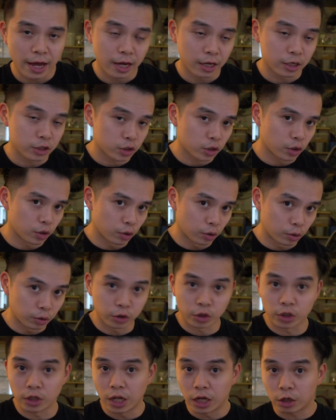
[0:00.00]
So
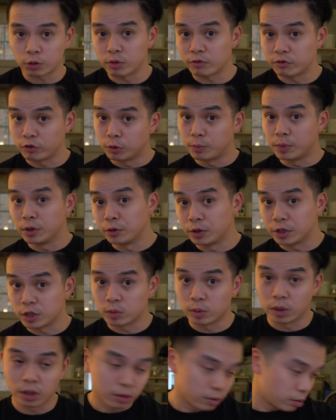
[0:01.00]
good luck with your build as
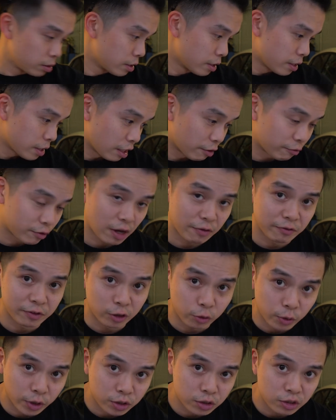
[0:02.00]
well. If you have any
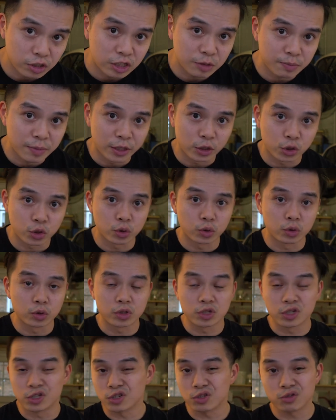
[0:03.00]
questions, make sure
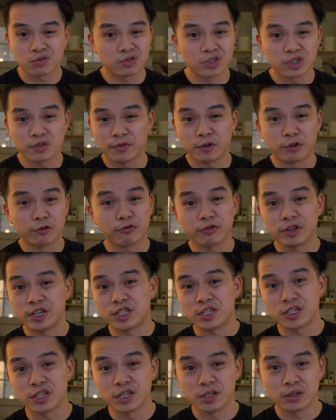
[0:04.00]
just feel free
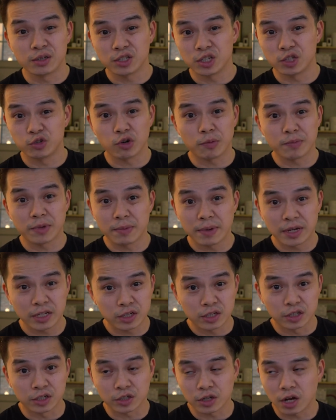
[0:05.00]
to drop me a
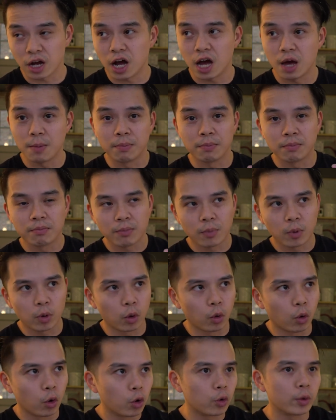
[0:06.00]
message. I'm
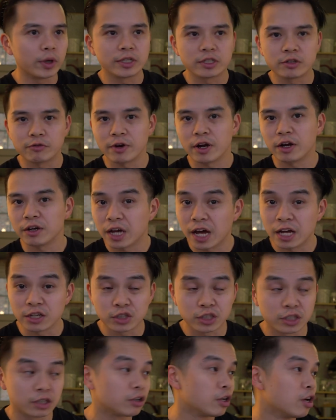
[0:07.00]
always around. I
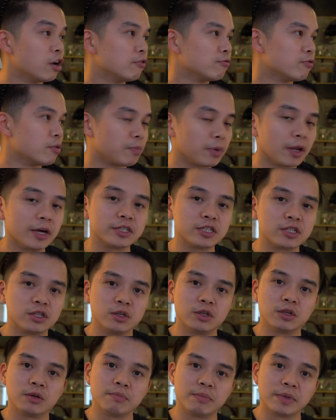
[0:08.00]
actually reply
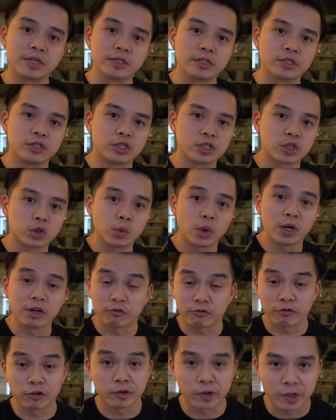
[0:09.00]
to messages quite
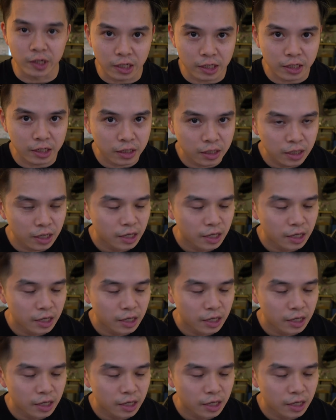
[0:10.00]
frequently.